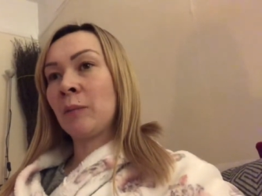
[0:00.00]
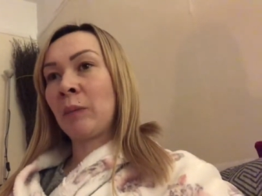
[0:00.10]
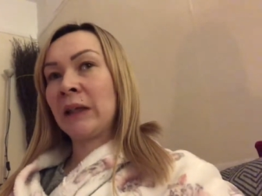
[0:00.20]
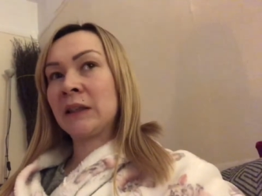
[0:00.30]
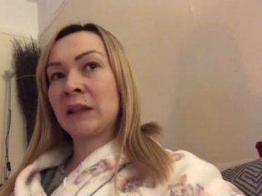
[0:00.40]

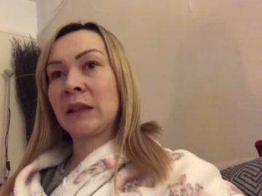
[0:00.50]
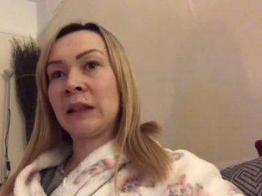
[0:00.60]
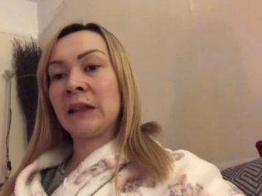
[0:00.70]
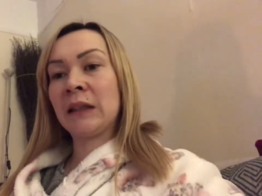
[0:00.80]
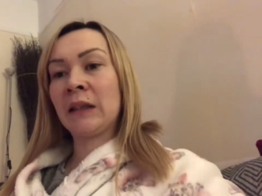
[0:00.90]

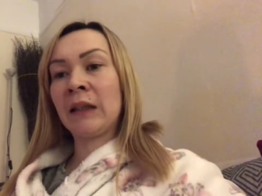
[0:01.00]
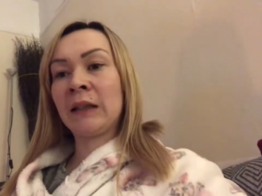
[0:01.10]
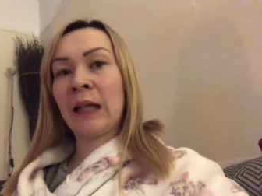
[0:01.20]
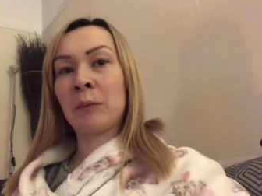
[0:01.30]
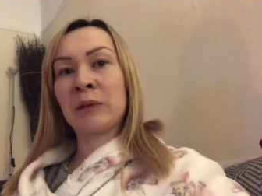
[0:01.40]
basically,
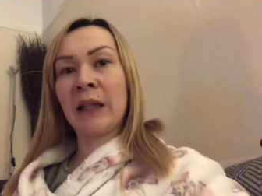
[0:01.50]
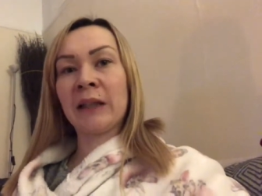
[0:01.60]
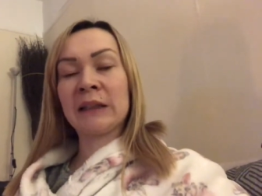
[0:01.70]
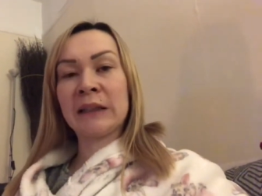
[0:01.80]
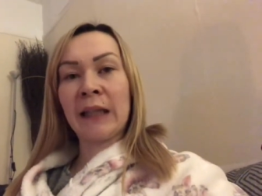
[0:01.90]
they kept
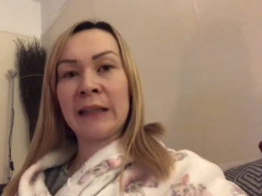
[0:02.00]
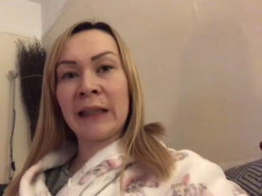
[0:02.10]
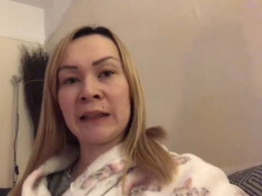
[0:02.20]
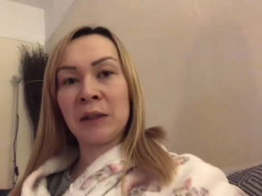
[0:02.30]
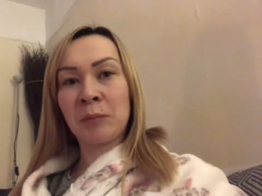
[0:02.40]
saying, send the
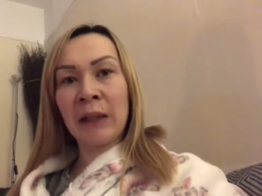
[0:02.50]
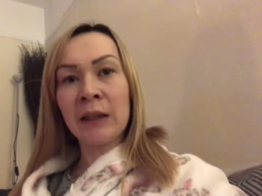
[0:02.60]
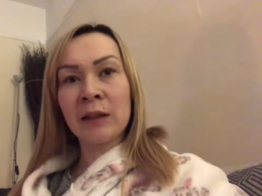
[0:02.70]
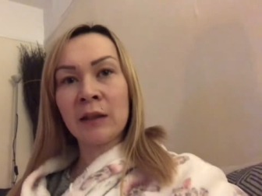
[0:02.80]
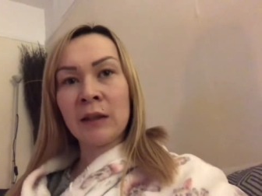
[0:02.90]
item
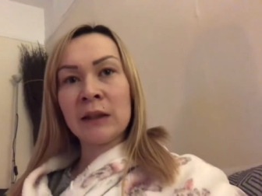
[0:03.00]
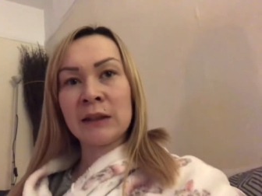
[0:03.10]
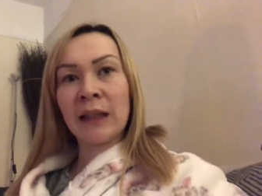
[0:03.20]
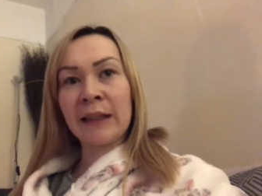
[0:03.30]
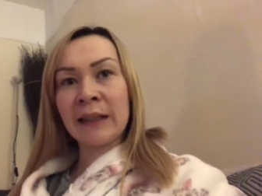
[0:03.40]
back,
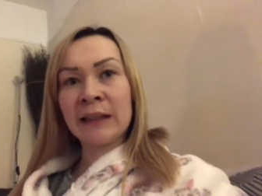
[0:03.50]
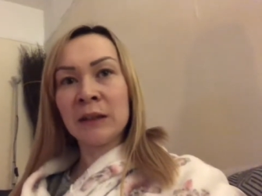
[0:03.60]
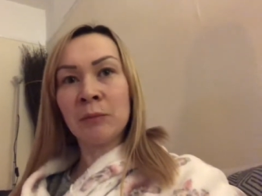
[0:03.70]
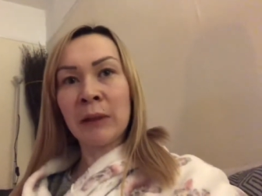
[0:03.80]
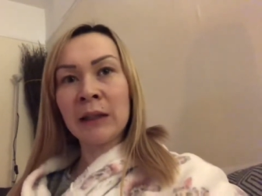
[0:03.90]
send the
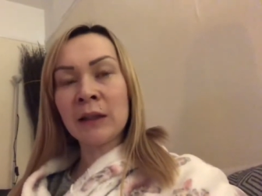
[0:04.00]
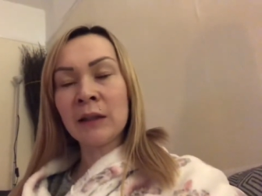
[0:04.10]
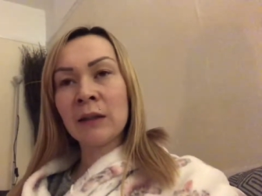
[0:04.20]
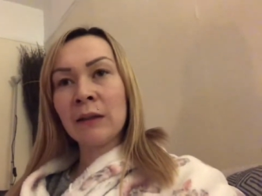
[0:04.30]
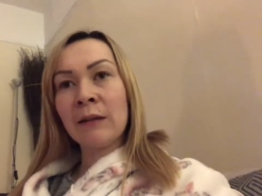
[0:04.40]
item back,
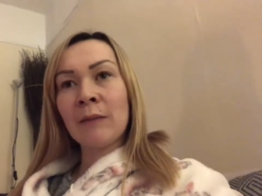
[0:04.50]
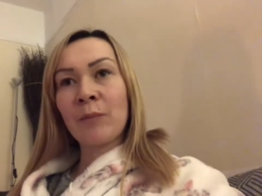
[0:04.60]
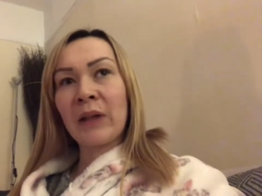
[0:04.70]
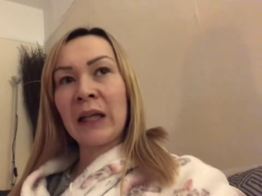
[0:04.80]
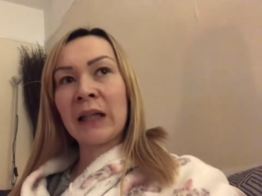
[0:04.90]

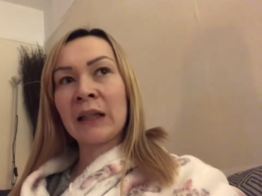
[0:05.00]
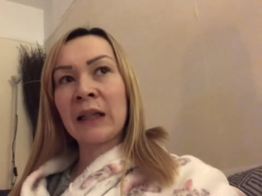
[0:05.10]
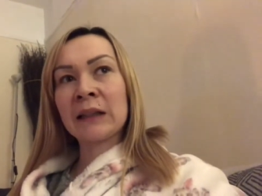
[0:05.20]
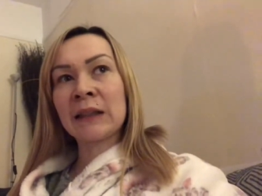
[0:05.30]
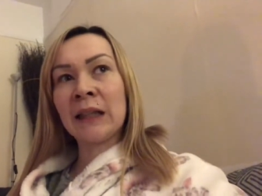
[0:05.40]
and
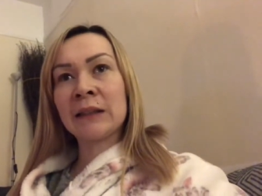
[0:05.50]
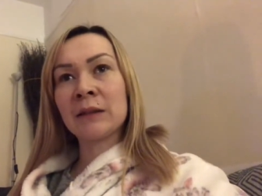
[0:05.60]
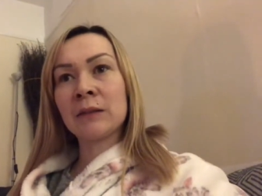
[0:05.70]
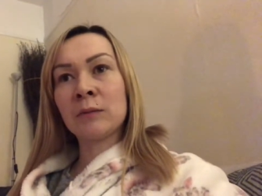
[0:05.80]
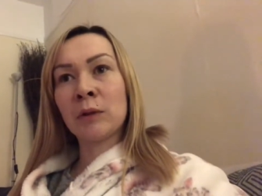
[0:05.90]
I said,
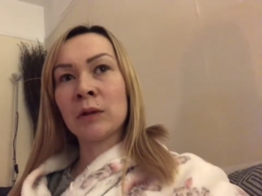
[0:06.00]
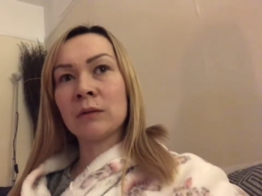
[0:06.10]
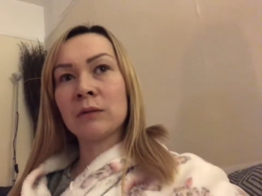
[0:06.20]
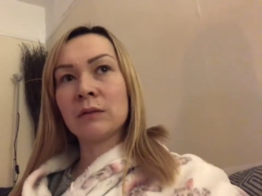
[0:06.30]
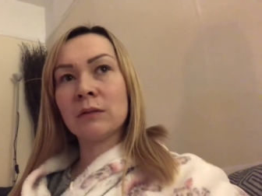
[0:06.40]
well,